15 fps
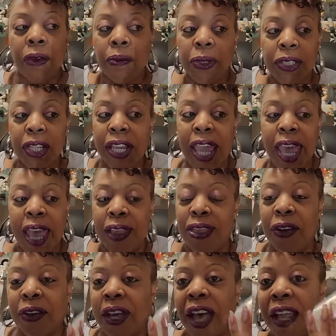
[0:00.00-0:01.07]
which again,
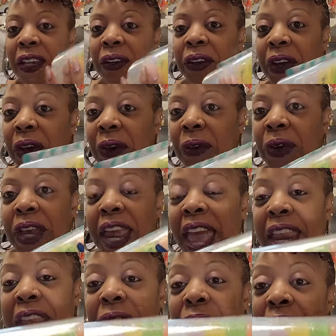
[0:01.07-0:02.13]
they're color coded.
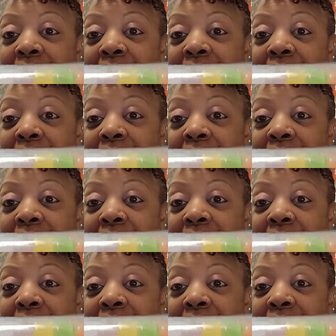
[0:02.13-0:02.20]
And